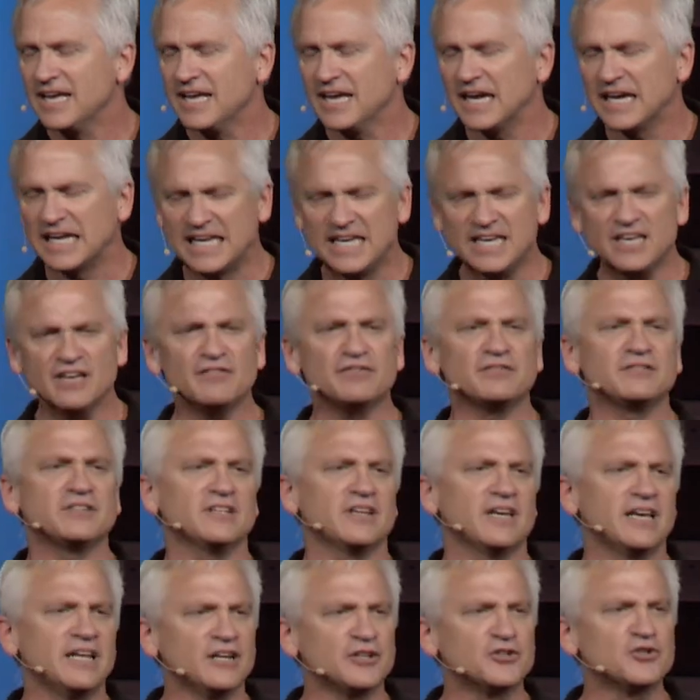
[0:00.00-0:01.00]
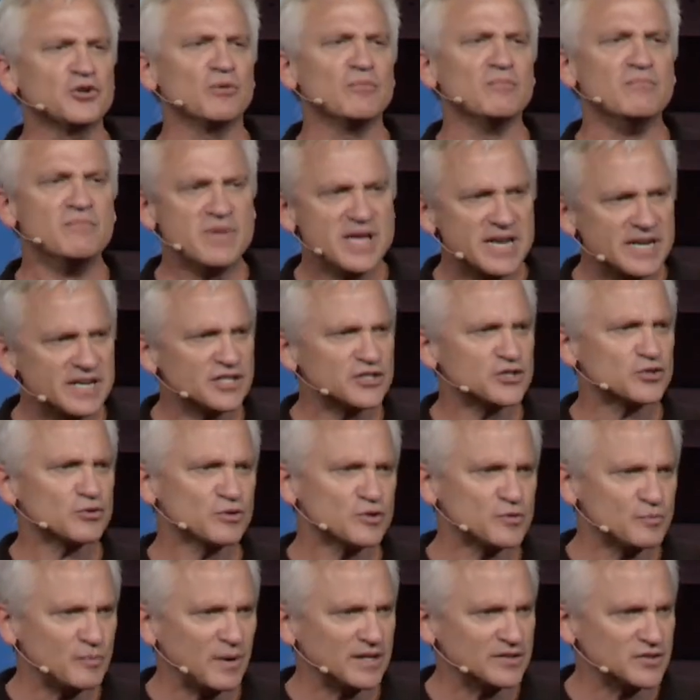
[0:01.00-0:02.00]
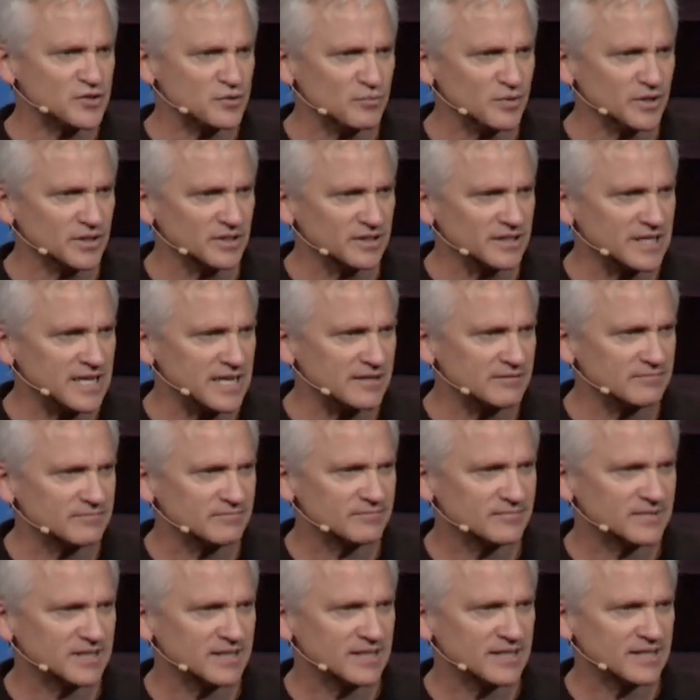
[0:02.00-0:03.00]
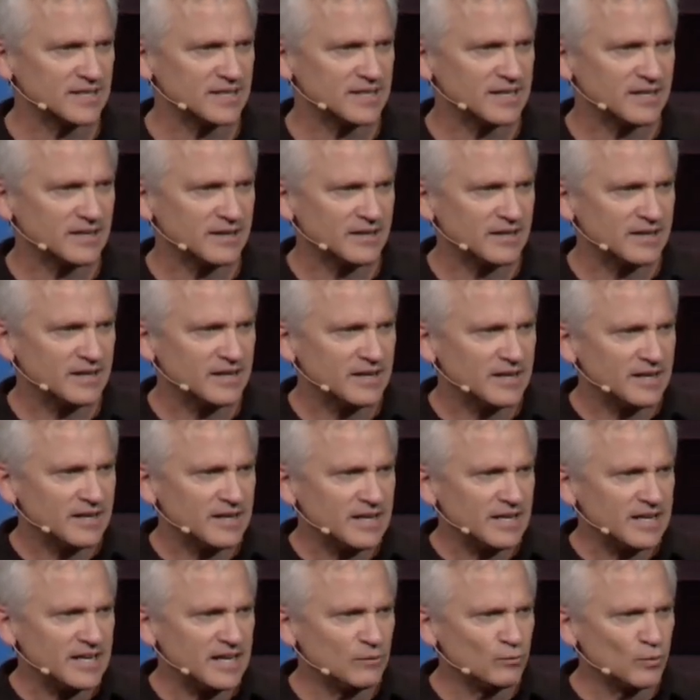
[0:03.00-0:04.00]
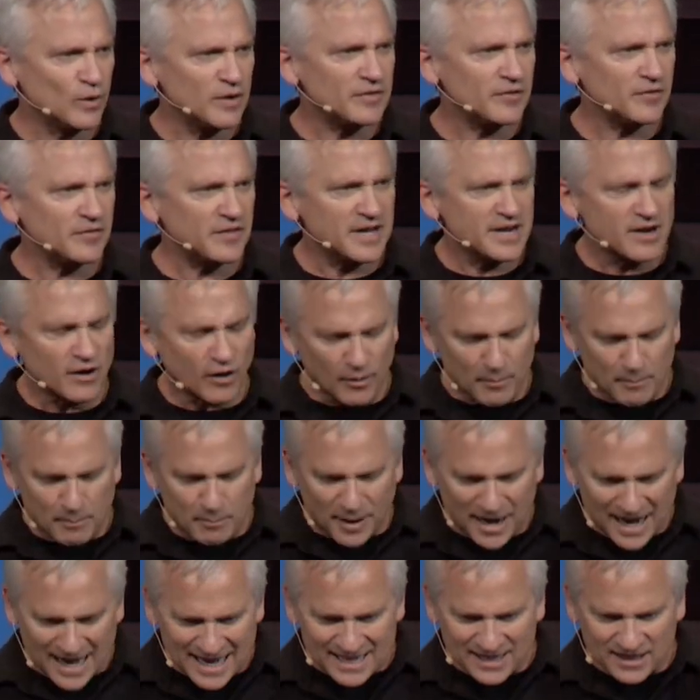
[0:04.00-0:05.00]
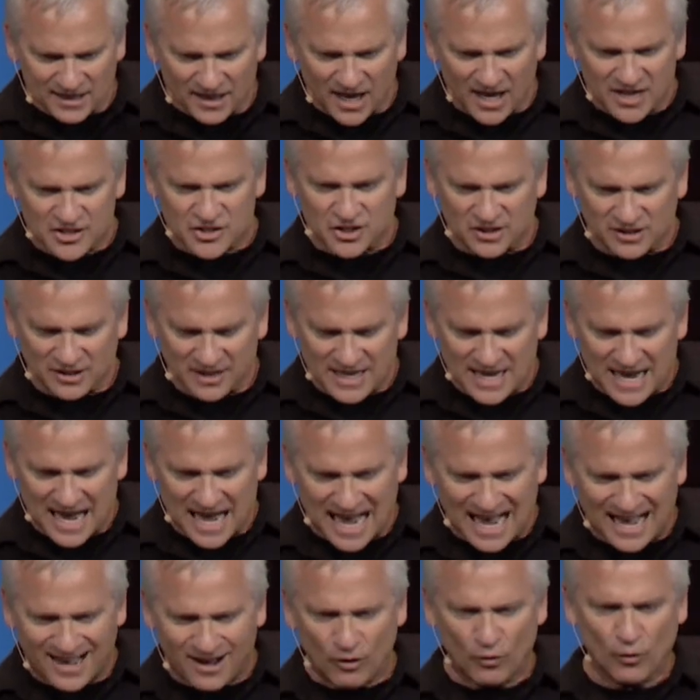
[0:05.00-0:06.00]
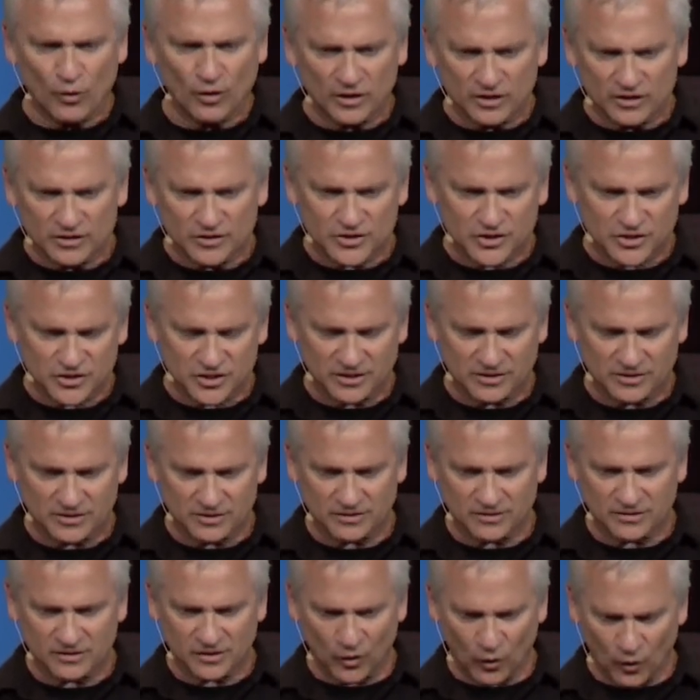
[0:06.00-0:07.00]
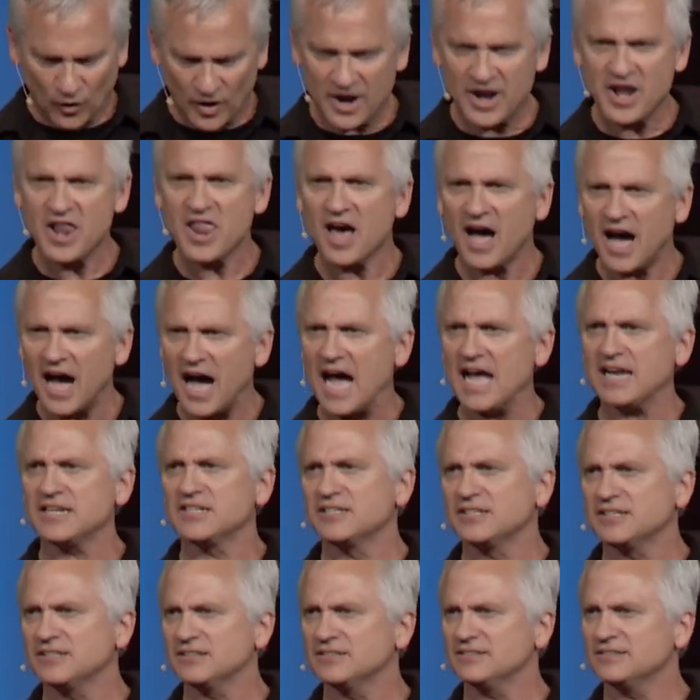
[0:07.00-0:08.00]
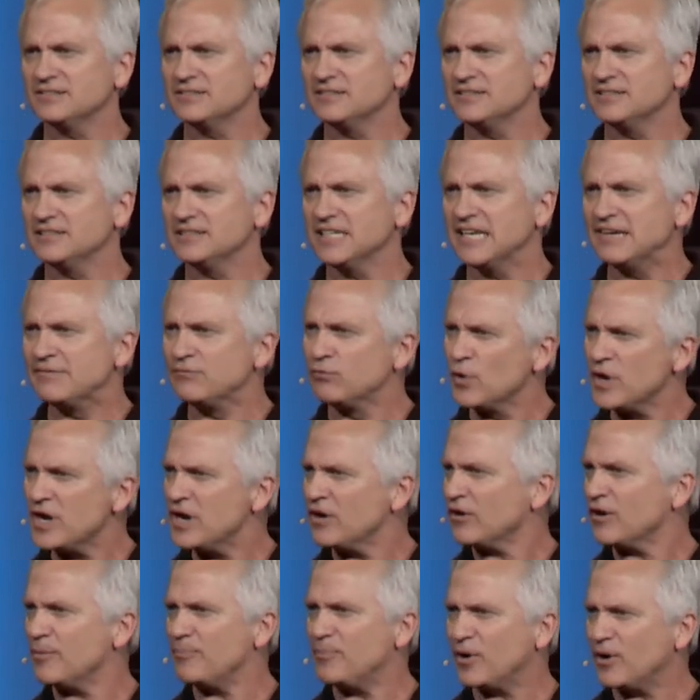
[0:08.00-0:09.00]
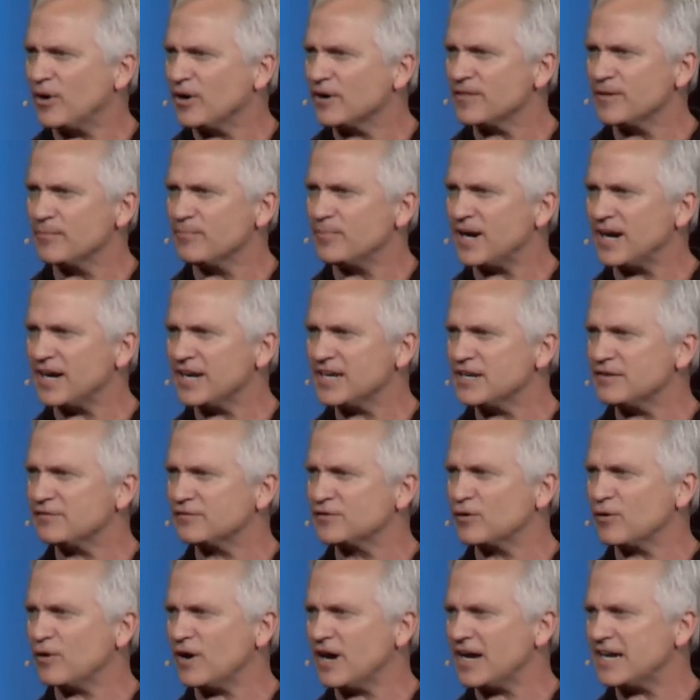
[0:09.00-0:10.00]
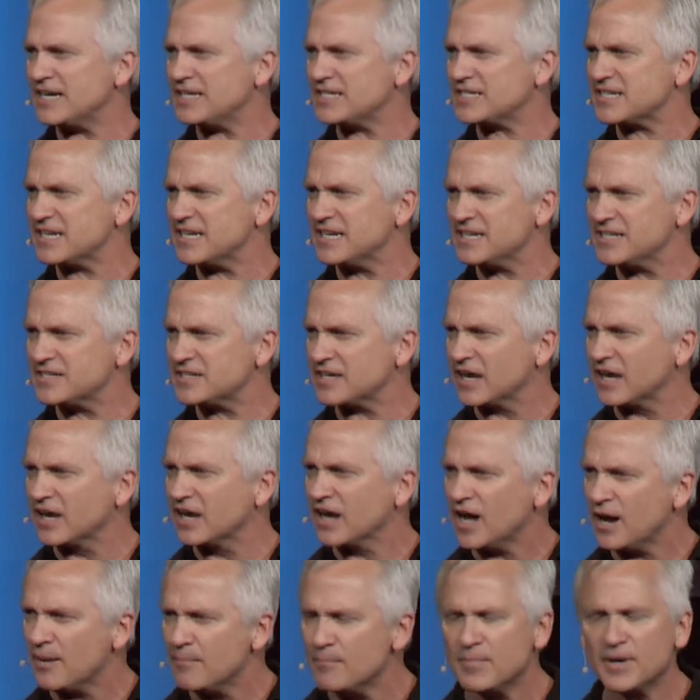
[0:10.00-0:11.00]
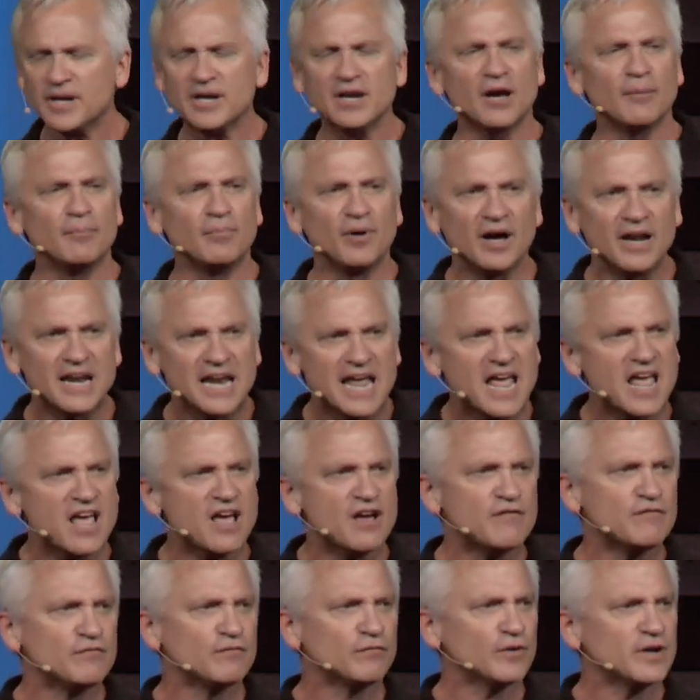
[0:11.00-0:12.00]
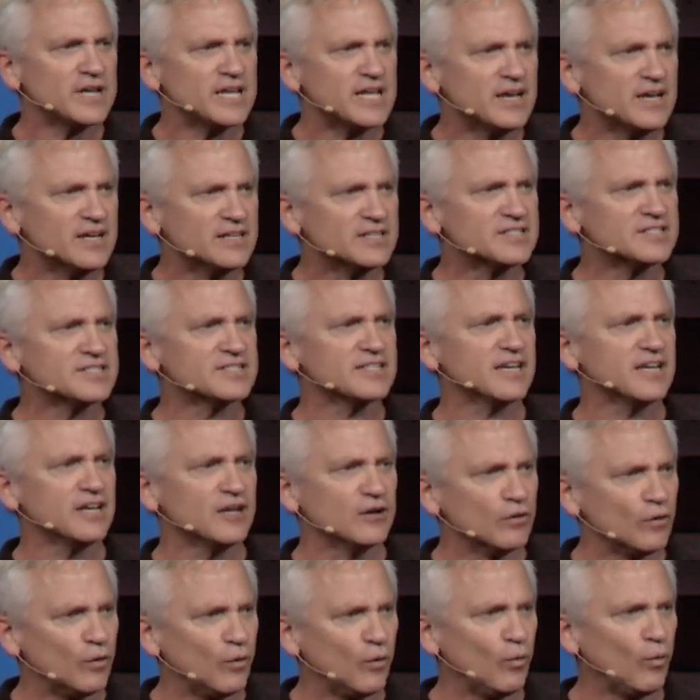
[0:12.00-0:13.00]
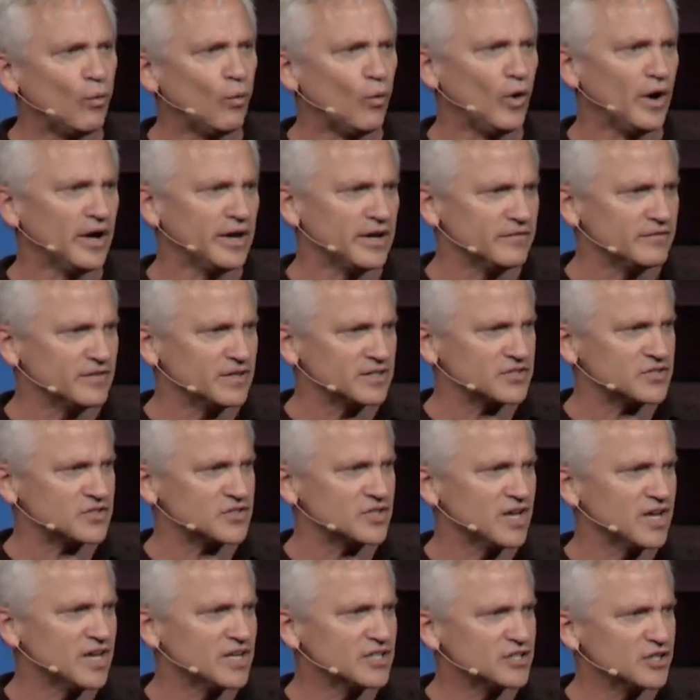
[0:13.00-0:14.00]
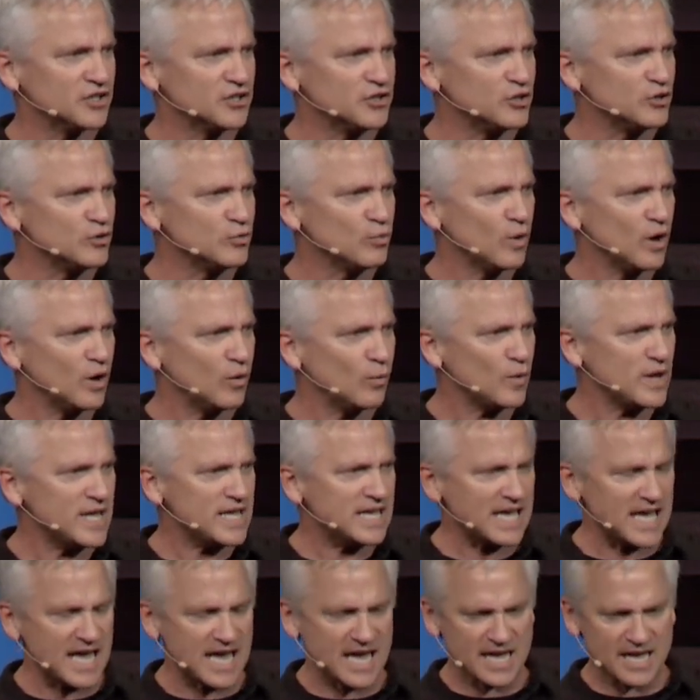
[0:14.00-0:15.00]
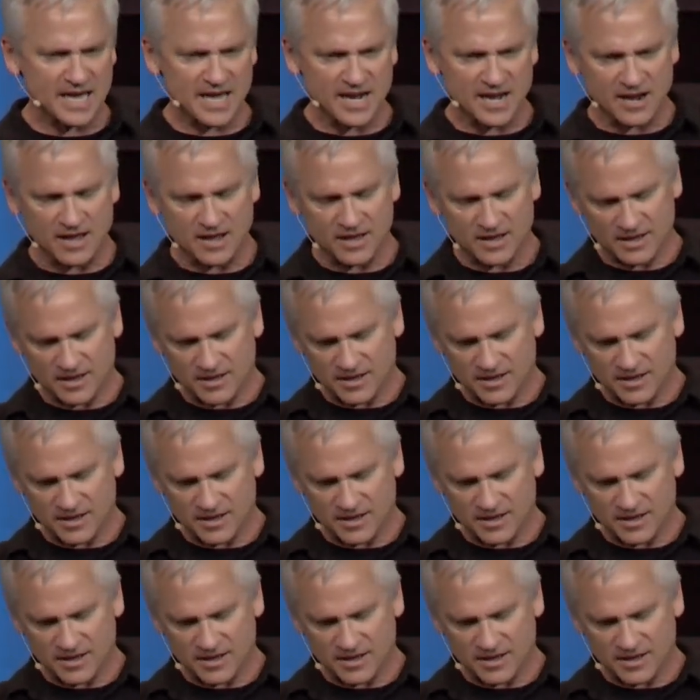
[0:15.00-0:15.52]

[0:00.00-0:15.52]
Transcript: A gift and a tremendous responsibility. And whether they are biologically ours or not, if we are a part of the body of Christ, it is incumbent upon every single one of us to do what we can